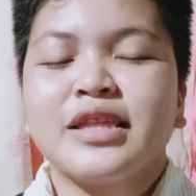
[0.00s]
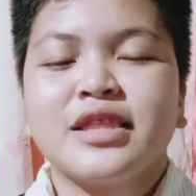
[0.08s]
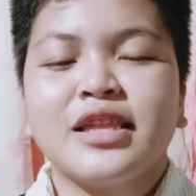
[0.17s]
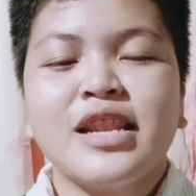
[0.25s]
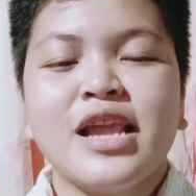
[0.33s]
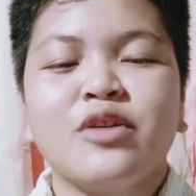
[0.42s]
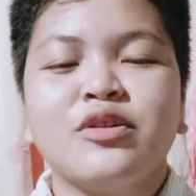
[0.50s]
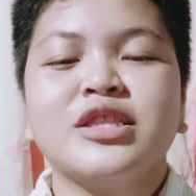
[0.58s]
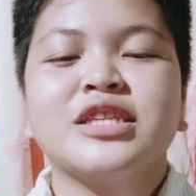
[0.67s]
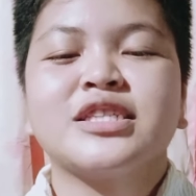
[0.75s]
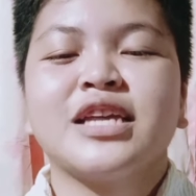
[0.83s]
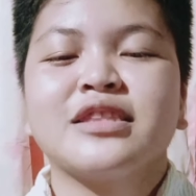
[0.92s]
The noun in
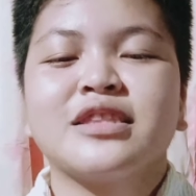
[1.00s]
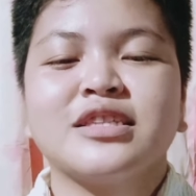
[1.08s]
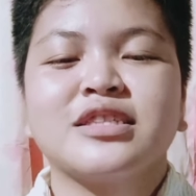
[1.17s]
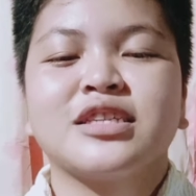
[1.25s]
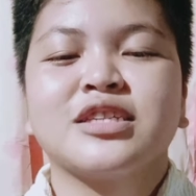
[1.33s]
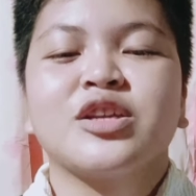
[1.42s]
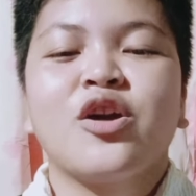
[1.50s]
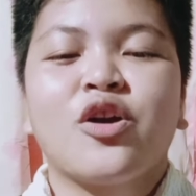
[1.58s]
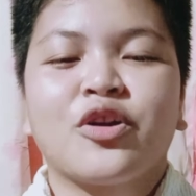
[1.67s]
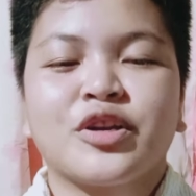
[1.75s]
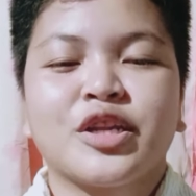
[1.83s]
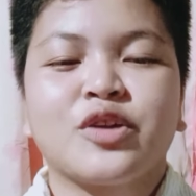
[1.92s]
the sentence is
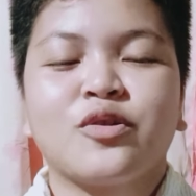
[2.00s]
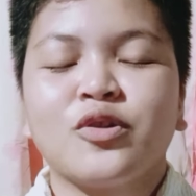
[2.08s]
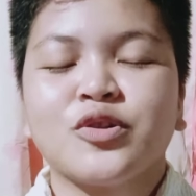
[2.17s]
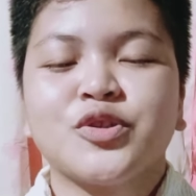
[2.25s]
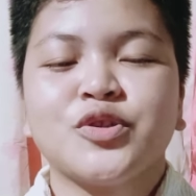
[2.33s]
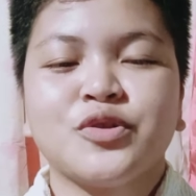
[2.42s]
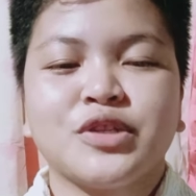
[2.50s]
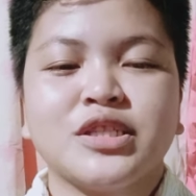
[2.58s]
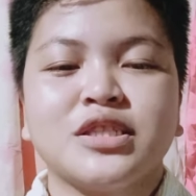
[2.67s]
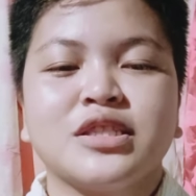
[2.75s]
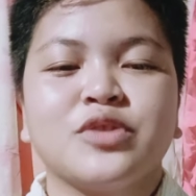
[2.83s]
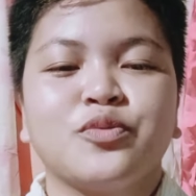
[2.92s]
horticulturist,